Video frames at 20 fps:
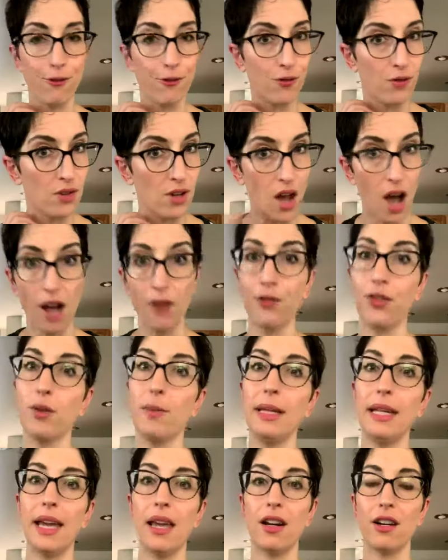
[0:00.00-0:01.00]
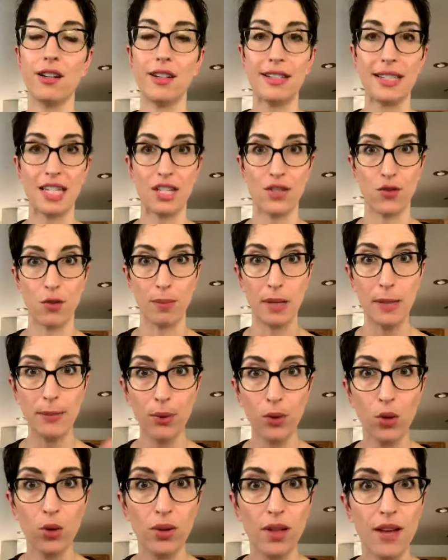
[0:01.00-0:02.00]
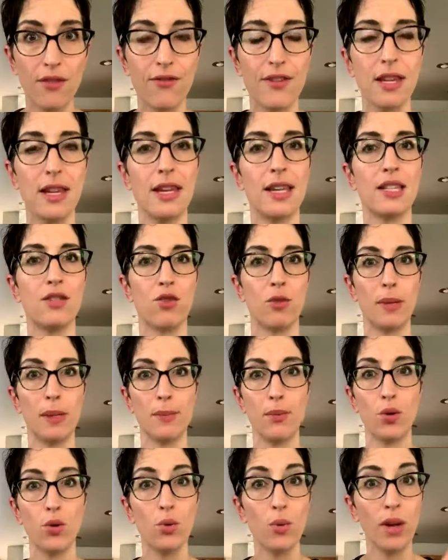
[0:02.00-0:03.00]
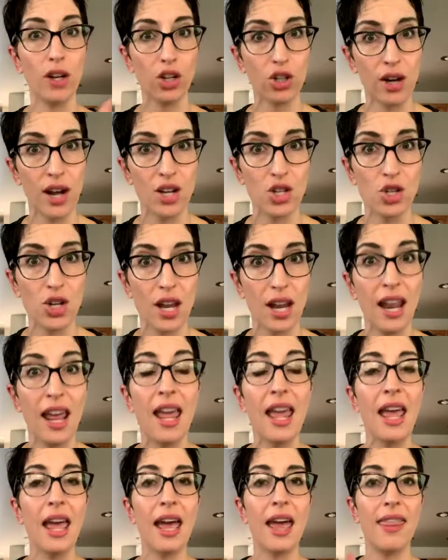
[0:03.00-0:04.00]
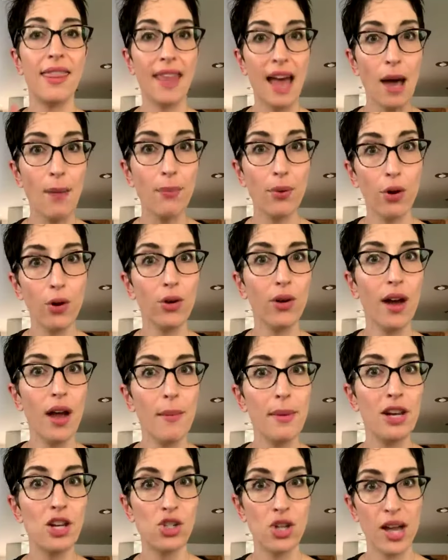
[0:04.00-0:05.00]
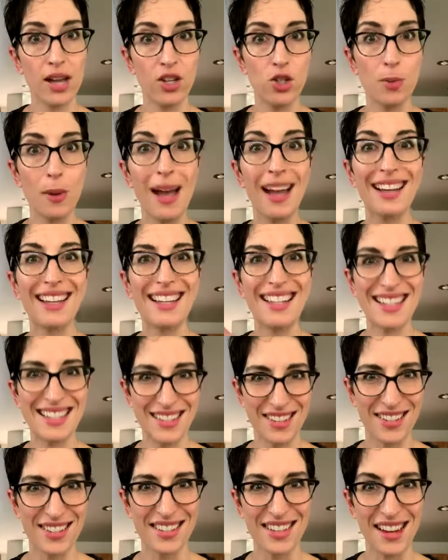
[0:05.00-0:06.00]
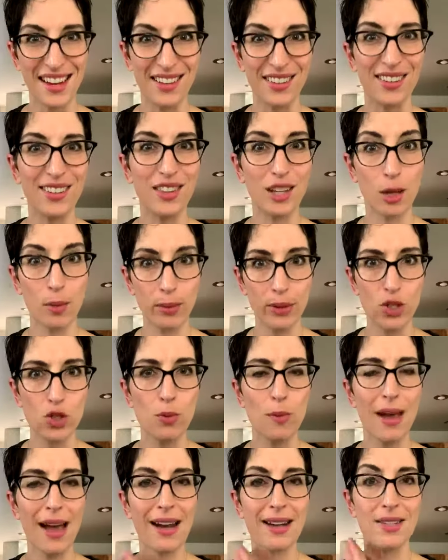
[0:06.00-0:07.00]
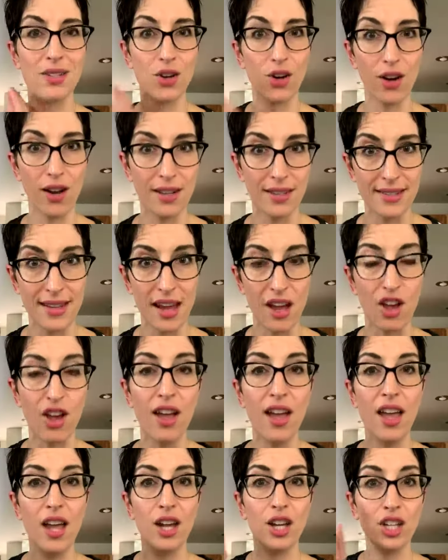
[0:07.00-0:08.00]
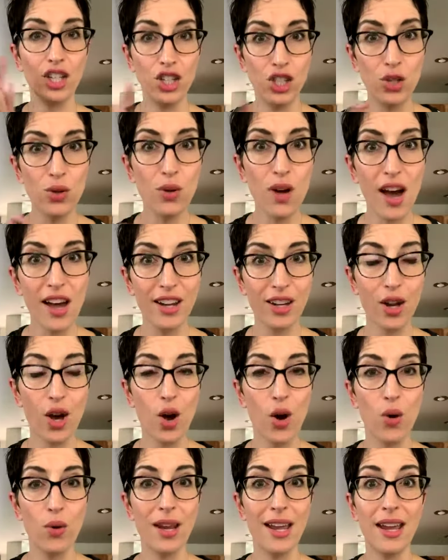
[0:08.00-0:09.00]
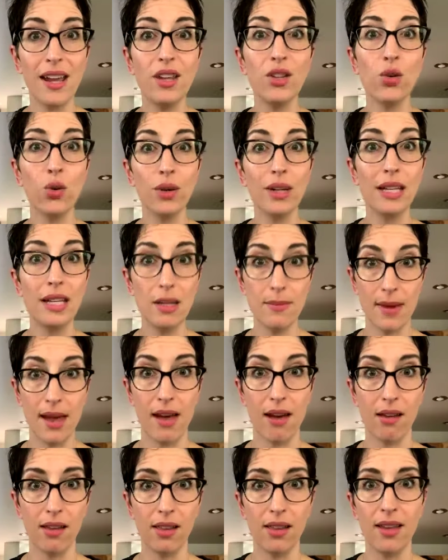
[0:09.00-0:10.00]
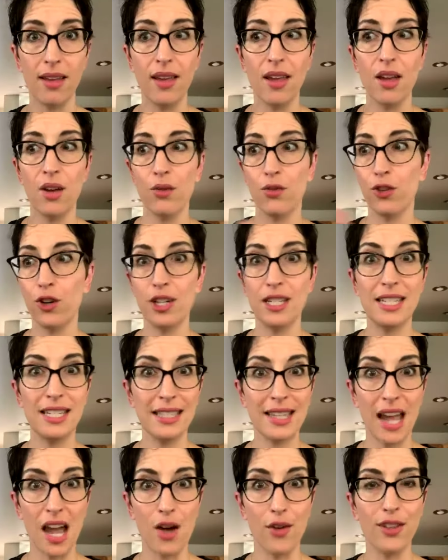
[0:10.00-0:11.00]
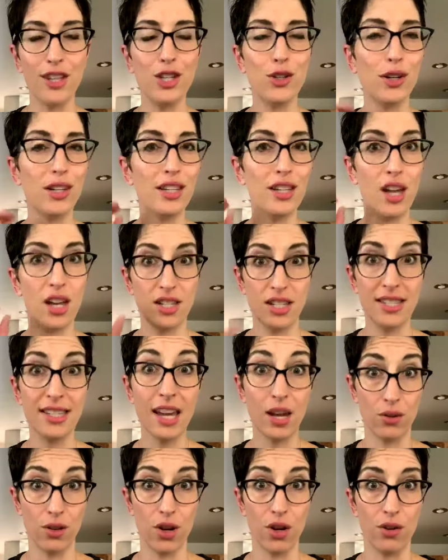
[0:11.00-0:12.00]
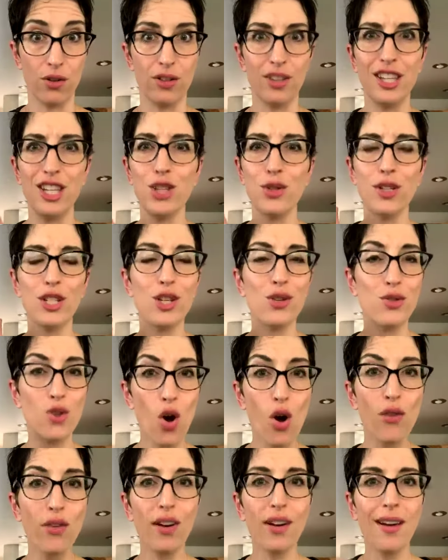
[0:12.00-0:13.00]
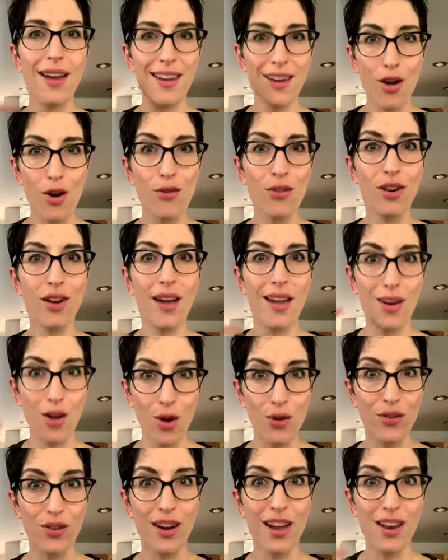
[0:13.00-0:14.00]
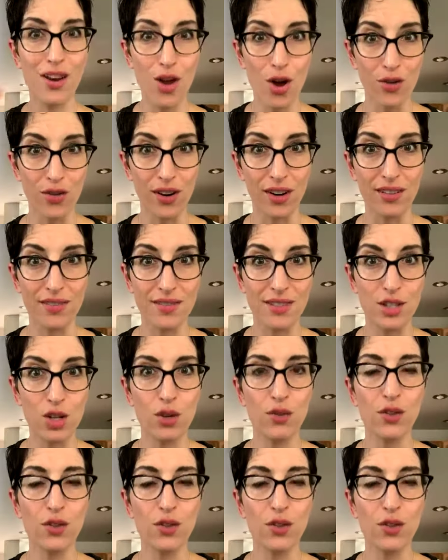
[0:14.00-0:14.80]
not for beginners. It is for people who love fitness, for people who want to crush it. And that program in a challenge pack is on sale. The completion packs are on sale. You got a code in your email a discount code that you can use over and over and over and over. So